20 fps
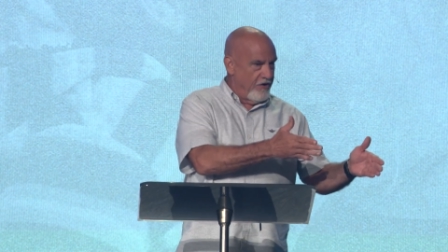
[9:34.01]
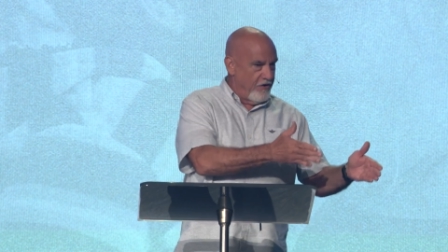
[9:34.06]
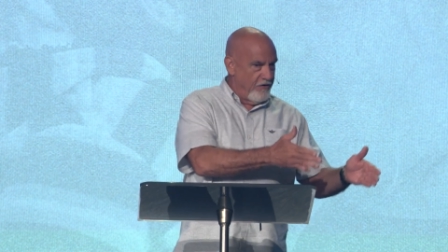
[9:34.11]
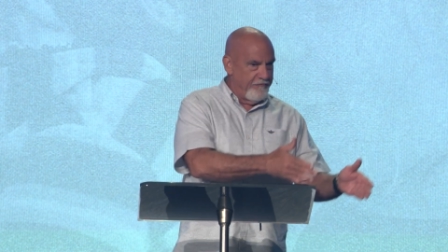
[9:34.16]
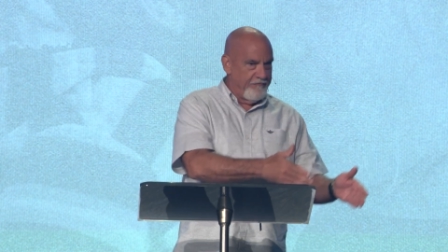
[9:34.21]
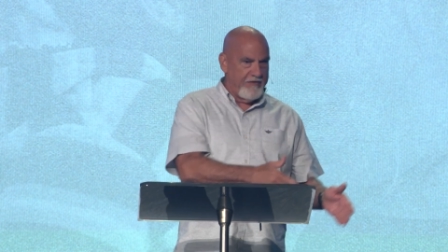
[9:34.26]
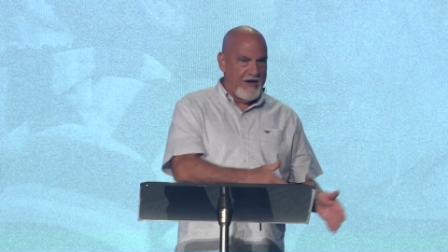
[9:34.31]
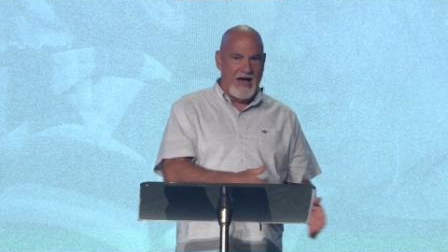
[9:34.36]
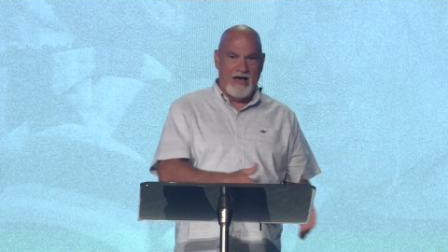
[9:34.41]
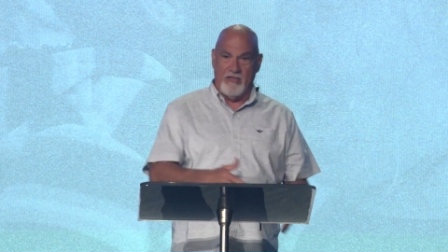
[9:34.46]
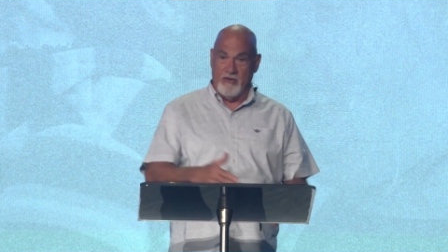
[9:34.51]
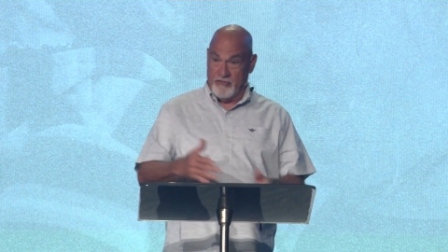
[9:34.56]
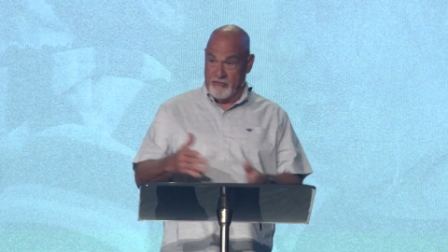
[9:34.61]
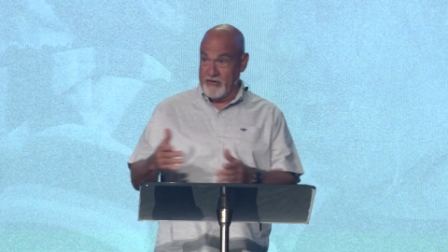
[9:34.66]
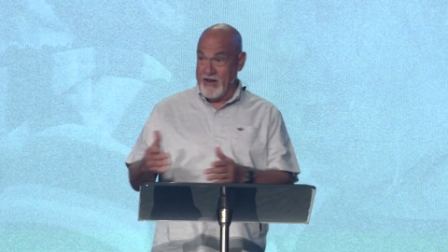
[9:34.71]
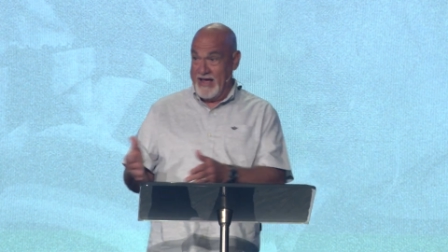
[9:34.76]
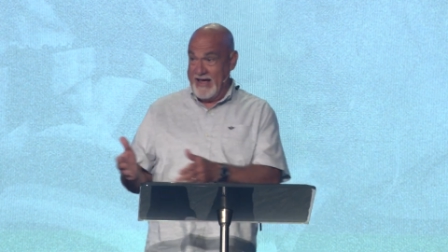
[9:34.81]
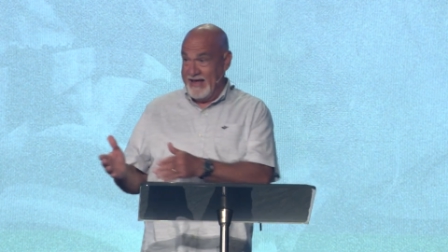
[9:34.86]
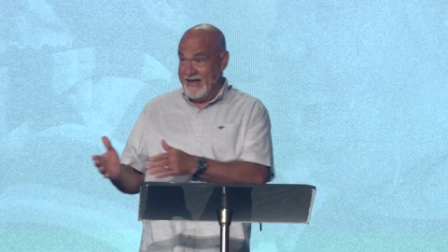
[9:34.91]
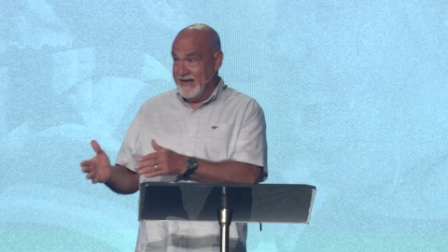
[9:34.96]
on Father's
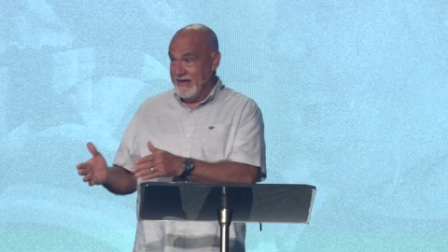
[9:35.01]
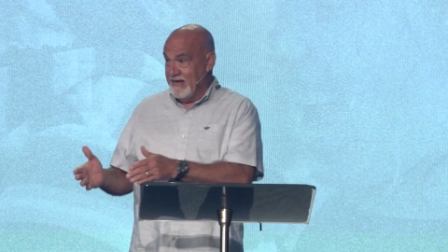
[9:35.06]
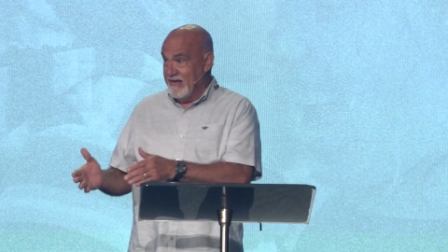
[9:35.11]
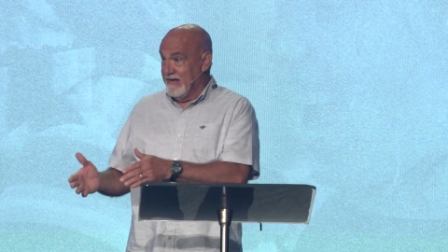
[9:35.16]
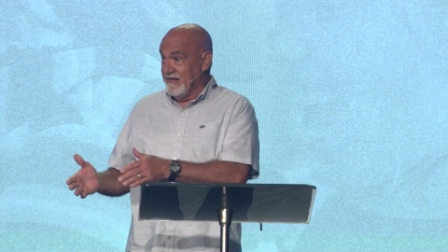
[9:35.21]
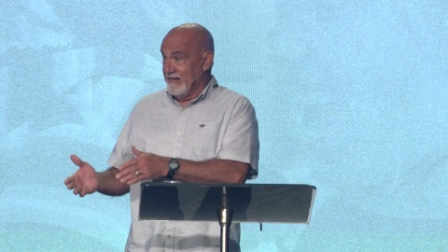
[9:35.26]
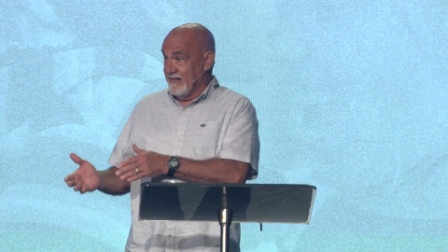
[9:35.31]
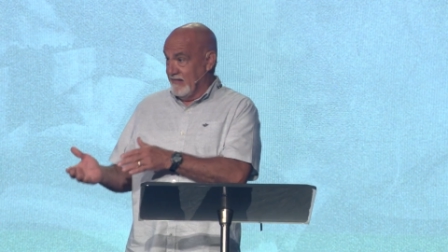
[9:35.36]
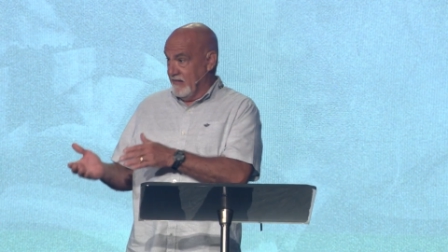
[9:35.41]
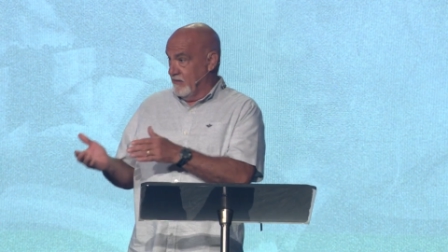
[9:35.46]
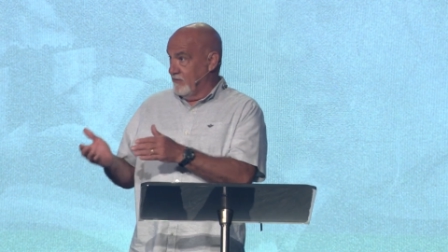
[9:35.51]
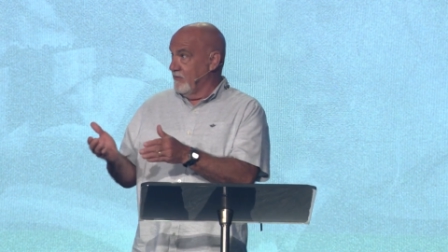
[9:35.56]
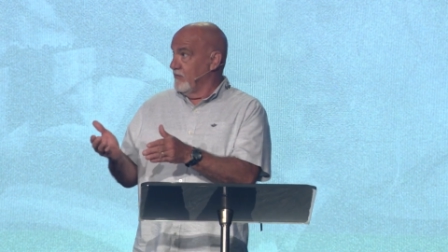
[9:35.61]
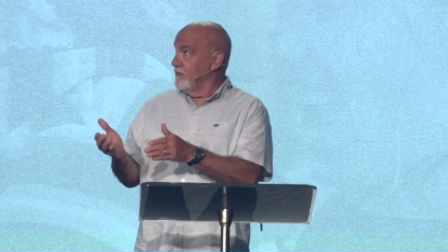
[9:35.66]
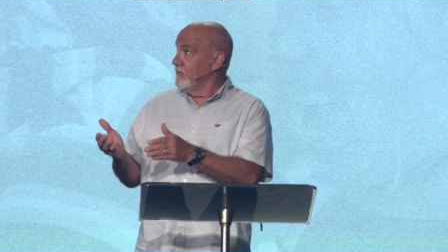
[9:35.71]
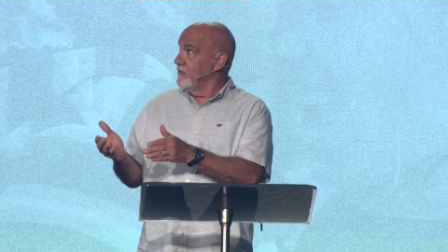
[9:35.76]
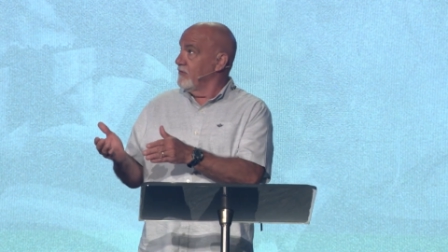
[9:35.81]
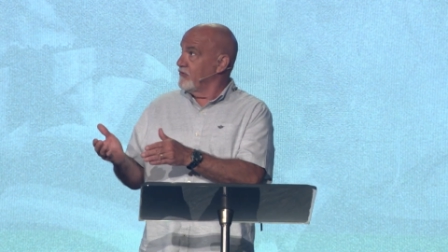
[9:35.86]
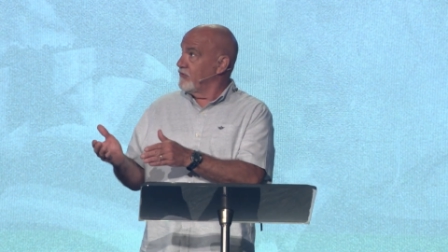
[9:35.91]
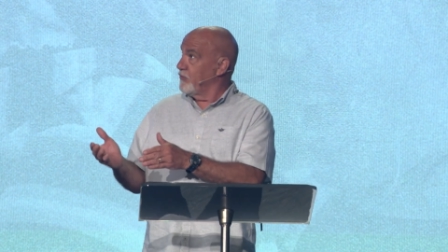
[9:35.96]
Day,
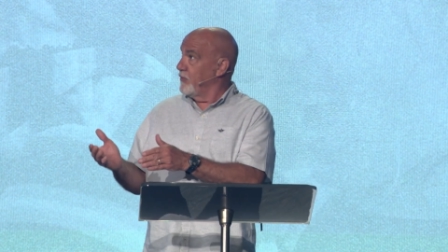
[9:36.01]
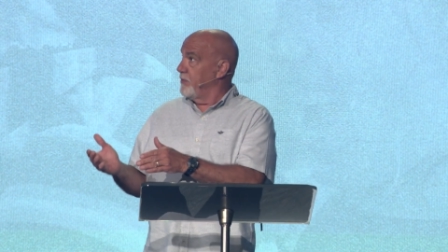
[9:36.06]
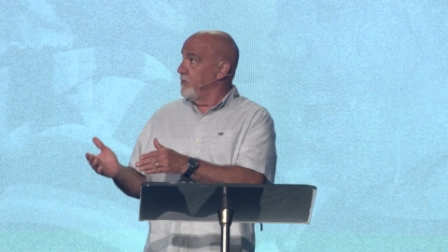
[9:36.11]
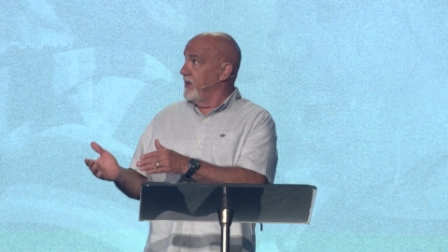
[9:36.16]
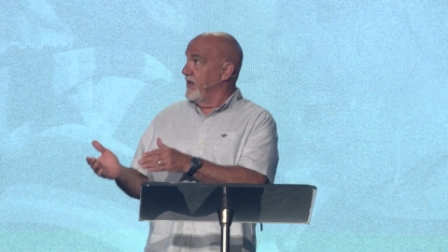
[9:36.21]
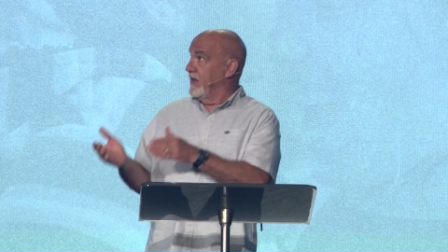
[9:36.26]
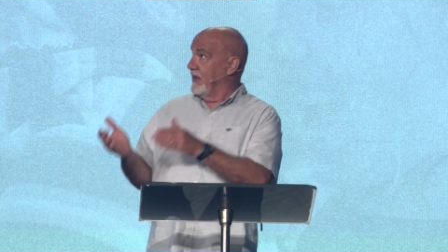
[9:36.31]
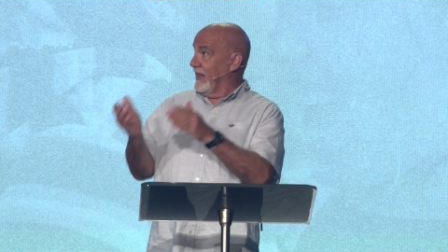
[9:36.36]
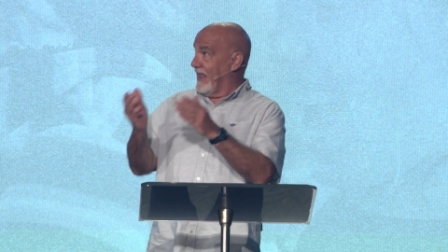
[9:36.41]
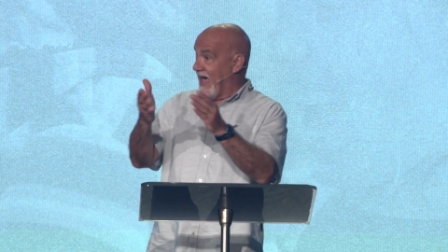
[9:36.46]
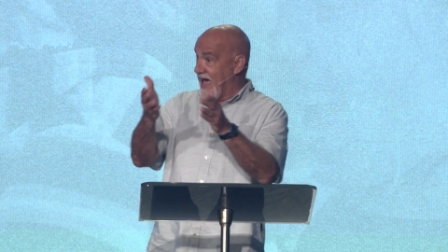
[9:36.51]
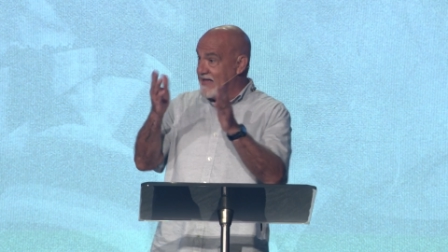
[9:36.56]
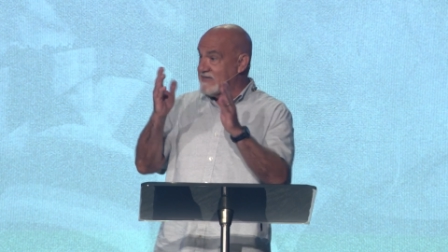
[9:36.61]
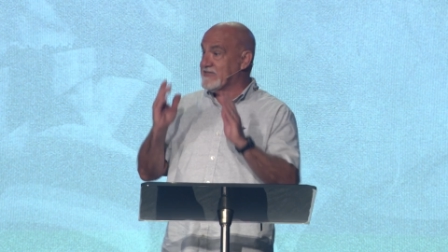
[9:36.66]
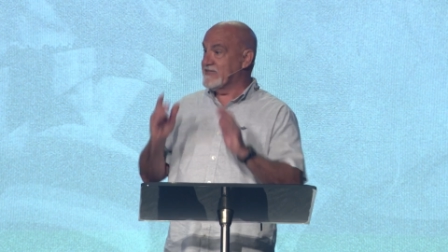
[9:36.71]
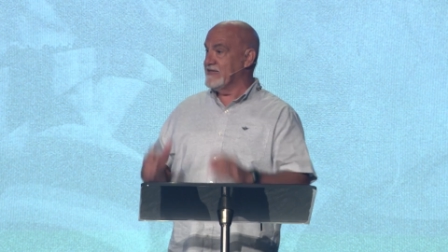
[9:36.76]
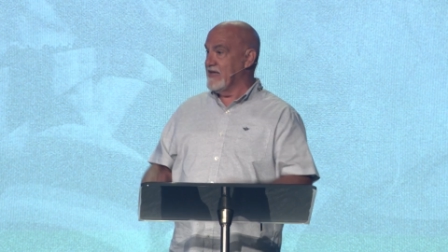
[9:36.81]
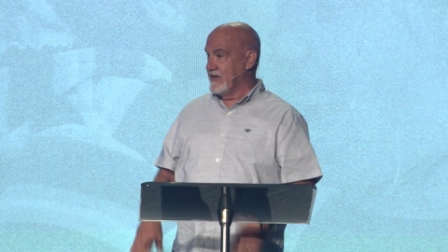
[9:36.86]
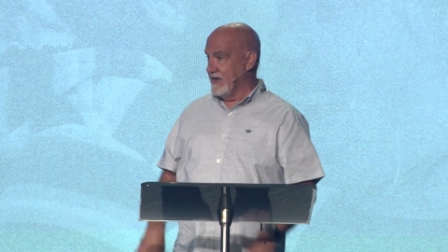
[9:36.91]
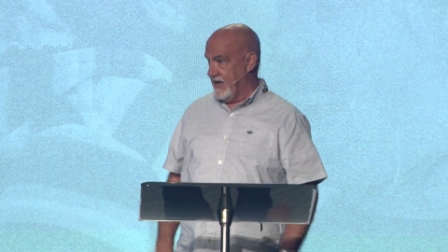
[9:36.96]
which would have been
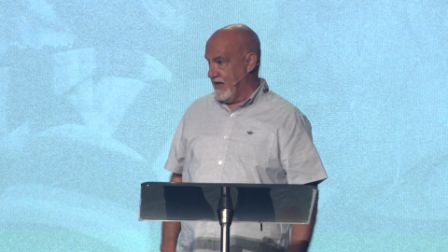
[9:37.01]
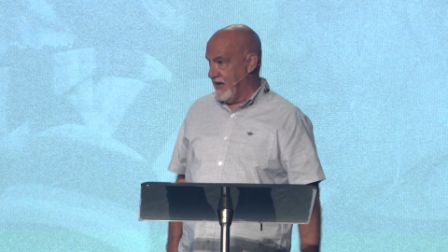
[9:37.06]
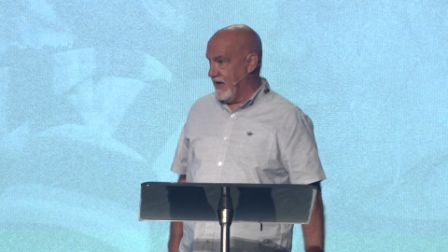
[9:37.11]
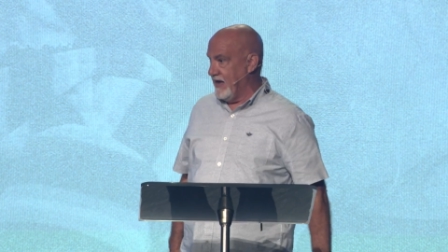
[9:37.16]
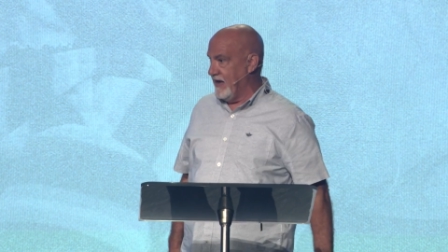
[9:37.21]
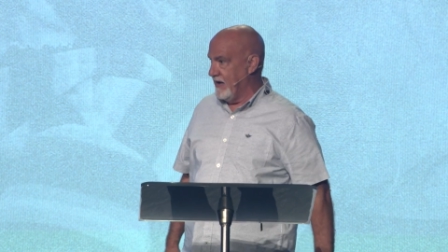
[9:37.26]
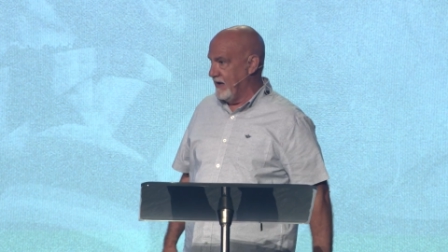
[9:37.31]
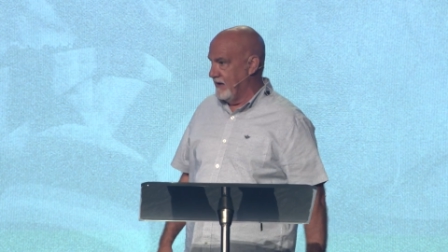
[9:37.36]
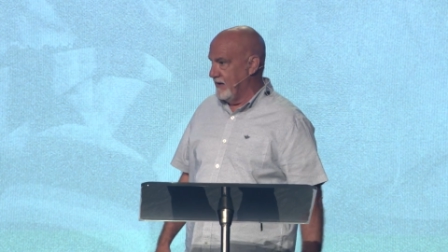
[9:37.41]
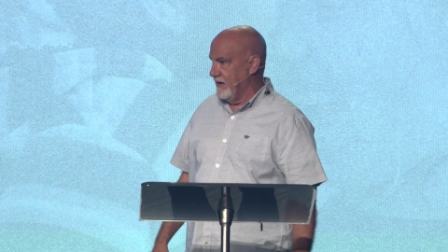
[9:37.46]
last Sunday,